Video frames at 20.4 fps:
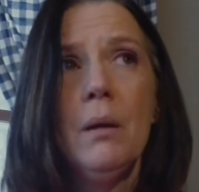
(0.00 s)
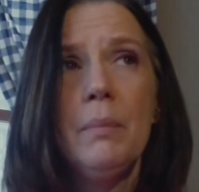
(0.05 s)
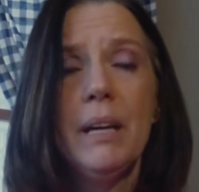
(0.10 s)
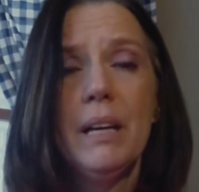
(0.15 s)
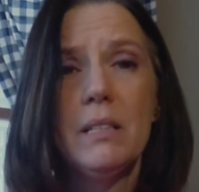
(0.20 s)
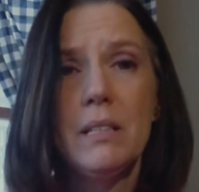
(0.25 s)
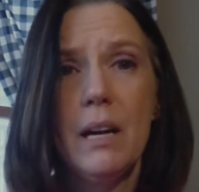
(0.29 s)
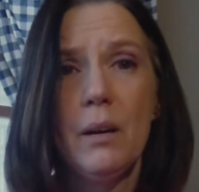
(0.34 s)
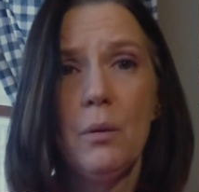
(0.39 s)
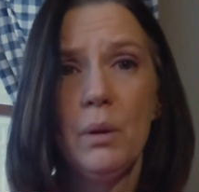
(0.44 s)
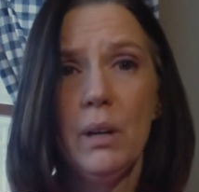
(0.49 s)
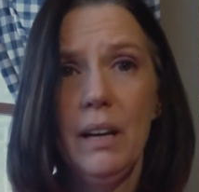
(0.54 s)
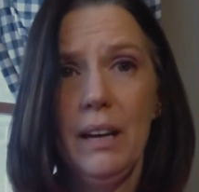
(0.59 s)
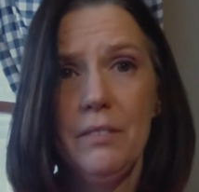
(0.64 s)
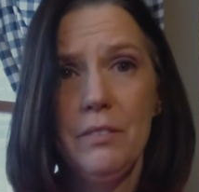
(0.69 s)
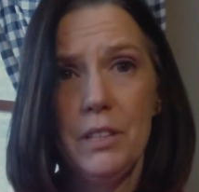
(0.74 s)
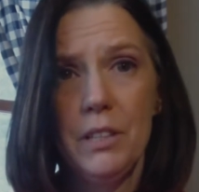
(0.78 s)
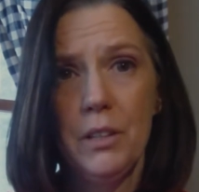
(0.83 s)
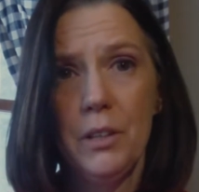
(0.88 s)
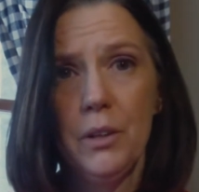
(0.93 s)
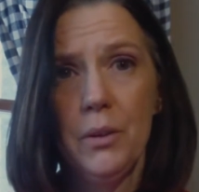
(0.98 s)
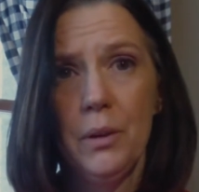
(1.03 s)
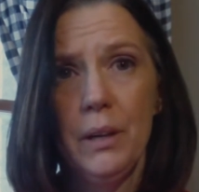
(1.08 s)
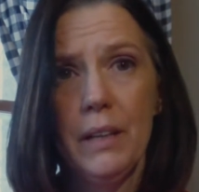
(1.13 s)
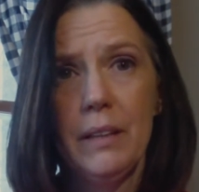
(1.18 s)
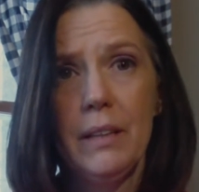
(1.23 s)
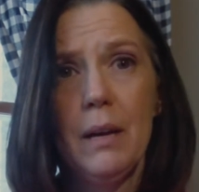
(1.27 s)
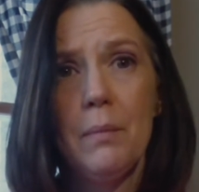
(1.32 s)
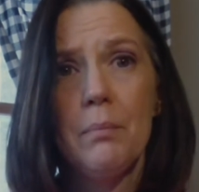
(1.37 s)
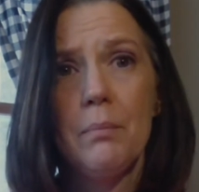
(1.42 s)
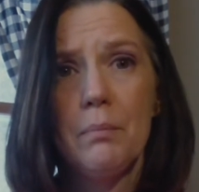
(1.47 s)
because I will have to
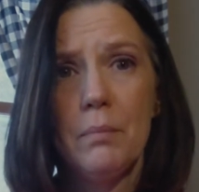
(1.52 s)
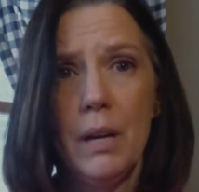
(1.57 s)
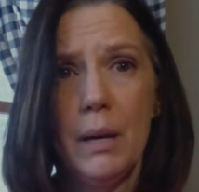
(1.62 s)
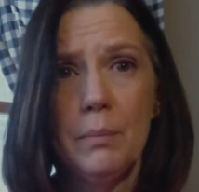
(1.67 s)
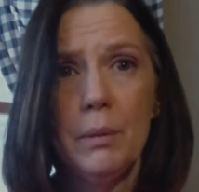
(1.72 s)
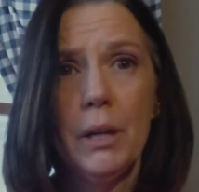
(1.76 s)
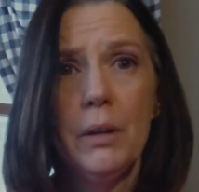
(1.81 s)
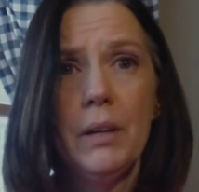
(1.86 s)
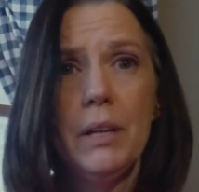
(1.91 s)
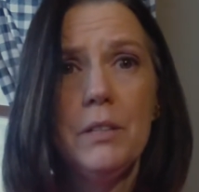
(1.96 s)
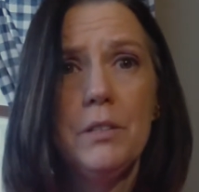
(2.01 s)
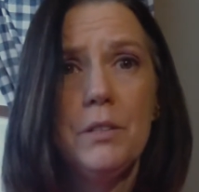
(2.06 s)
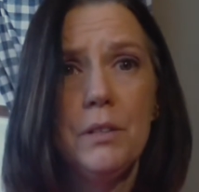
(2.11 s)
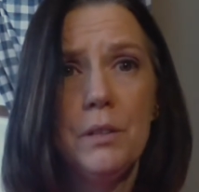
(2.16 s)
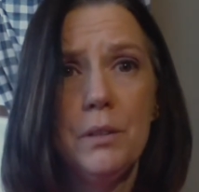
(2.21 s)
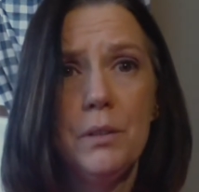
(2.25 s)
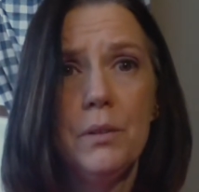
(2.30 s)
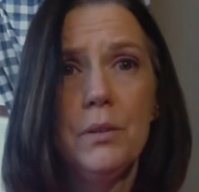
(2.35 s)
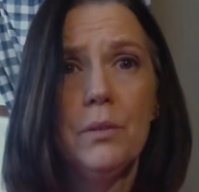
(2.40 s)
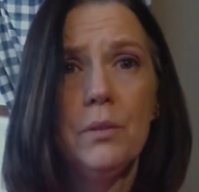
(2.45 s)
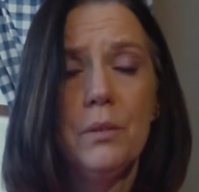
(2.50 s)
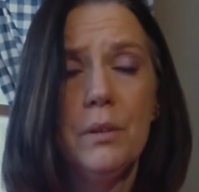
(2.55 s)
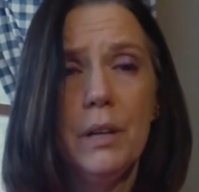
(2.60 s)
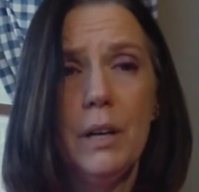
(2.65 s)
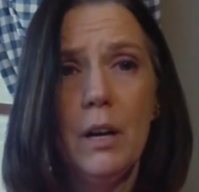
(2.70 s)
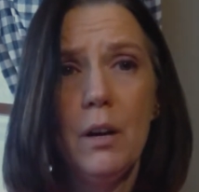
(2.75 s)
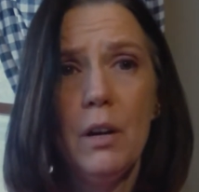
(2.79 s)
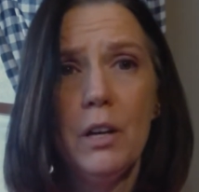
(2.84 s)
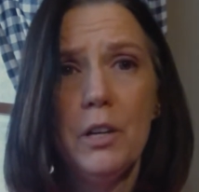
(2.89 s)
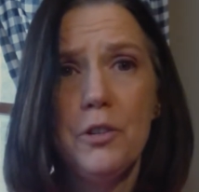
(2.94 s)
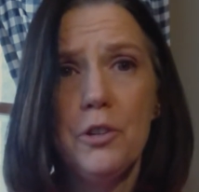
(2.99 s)
get them uploaded to you
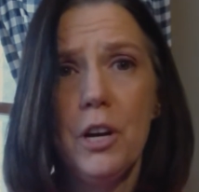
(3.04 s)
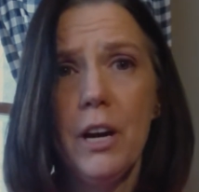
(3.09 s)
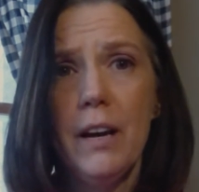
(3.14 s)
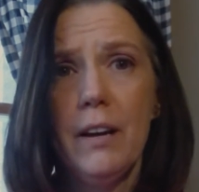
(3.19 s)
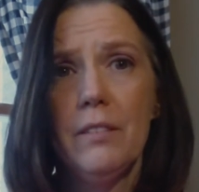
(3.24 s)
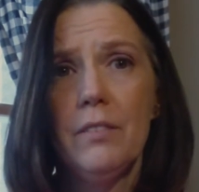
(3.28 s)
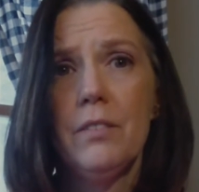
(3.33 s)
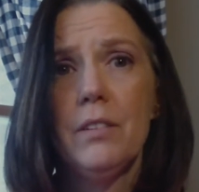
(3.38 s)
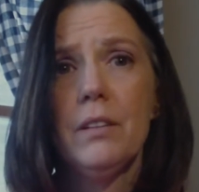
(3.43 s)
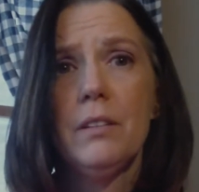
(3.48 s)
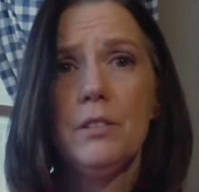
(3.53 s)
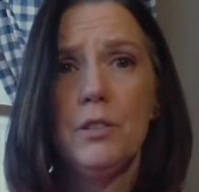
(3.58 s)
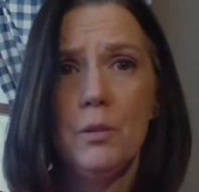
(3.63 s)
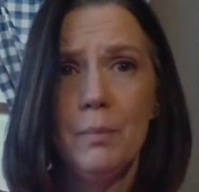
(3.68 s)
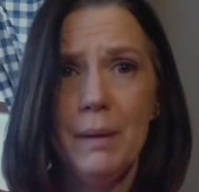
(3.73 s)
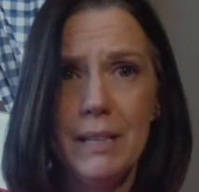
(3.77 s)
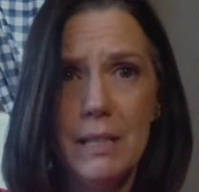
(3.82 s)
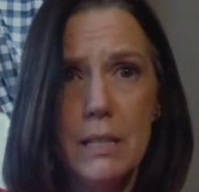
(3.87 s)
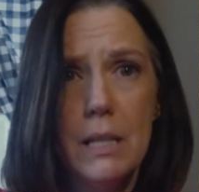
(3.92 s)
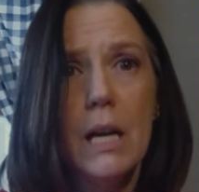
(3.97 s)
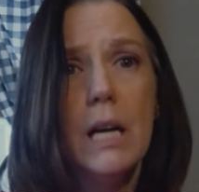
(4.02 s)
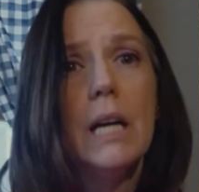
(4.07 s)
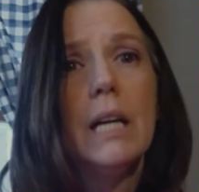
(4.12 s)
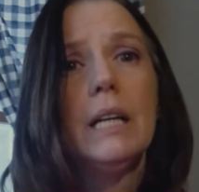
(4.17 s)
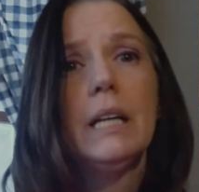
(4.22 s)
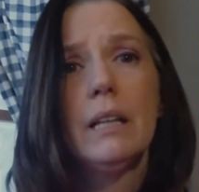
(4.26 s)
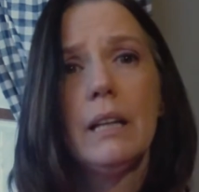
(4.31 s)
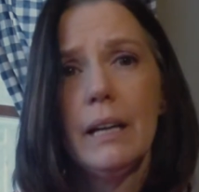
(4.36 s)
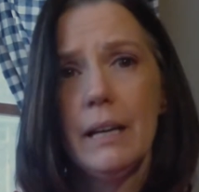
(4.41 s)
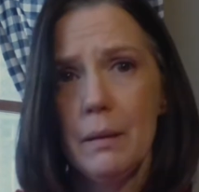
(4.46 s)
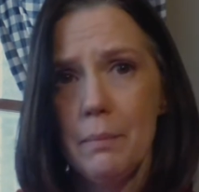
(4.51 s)
know our drive and to my son
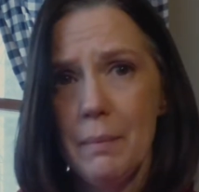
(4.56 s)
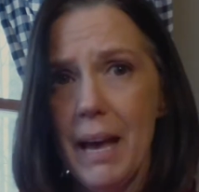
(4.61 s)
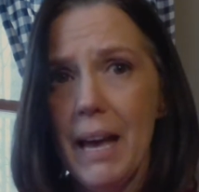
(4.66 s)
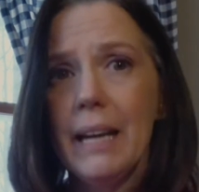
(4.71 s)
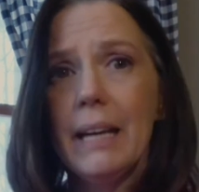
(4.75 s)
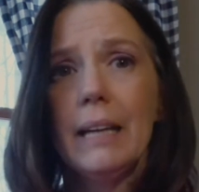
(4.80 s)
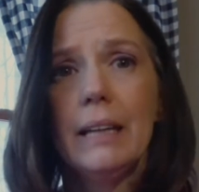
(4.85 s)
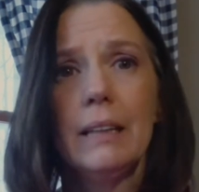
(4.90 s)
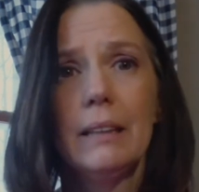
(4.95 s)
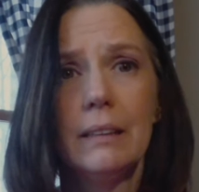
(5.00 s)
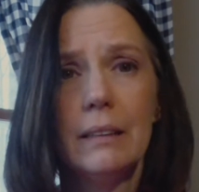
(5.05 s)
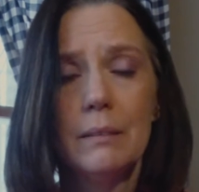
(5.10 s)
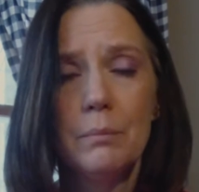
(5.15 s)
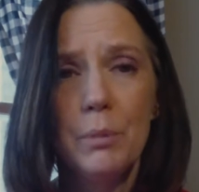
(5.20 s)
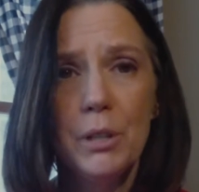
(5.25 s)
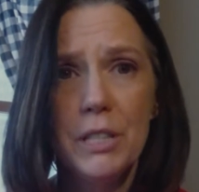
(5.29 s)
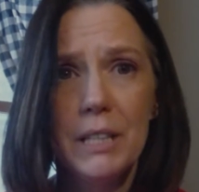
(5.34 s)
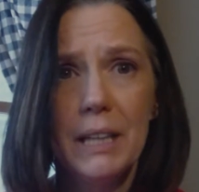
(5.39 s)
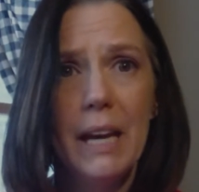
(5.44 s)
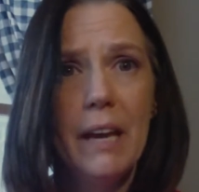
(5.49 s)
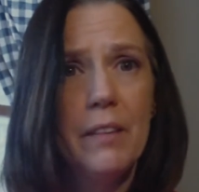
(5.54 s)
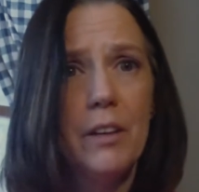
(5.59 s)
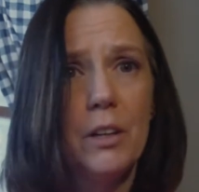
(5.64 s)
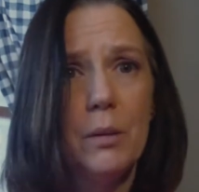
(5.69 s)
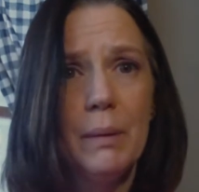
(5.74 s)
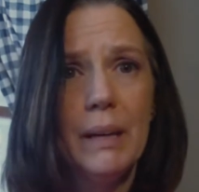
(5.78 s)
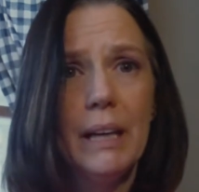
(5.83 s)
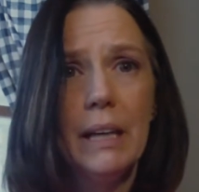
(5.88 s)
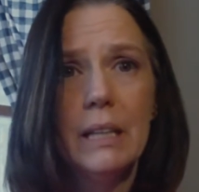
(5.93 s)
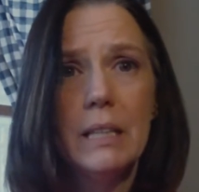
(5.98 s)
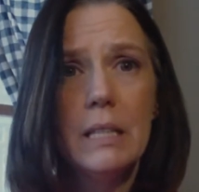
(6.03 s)
and let him edit and put together
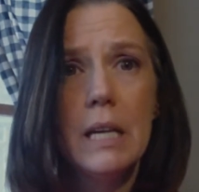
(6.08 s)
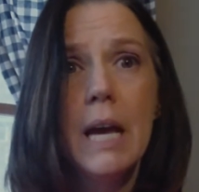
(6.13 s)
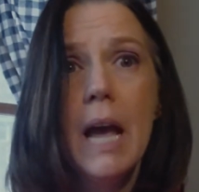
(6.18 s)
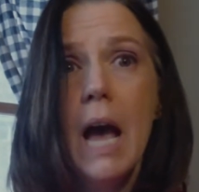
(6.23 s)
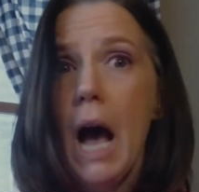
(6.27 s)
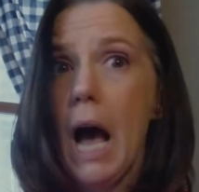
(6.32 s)
because